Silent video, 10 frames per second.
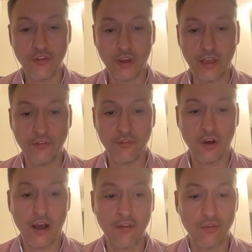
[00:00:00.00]
to
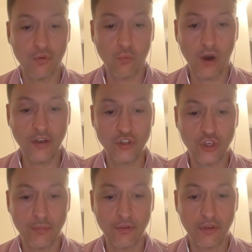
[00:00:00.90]
e5. White
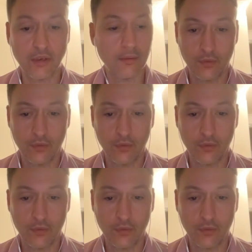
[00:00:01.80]
jumps in.